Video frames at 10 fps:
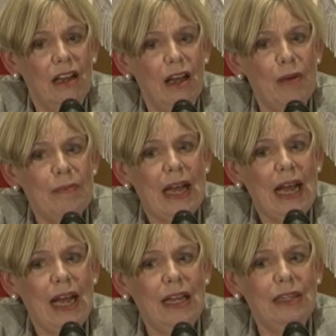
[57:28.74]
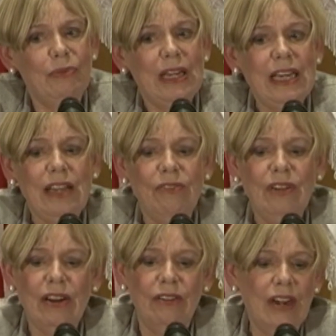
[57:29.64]
Um, and when he
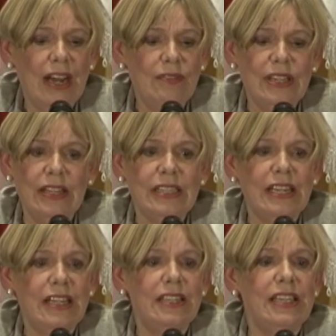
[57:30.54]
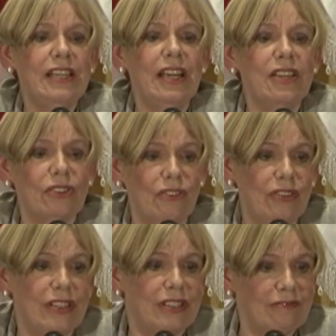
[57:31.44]
re- arrives in the tent, he takes
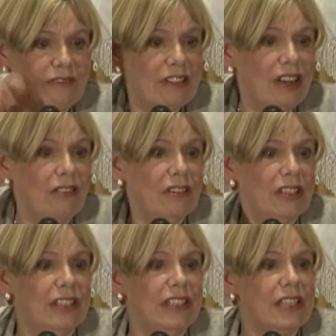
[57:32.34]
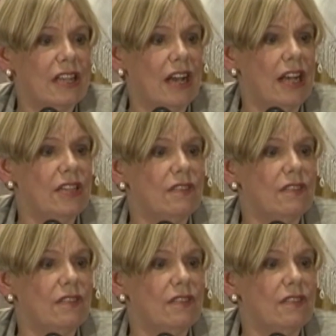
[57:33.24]
off his cloak and disguise,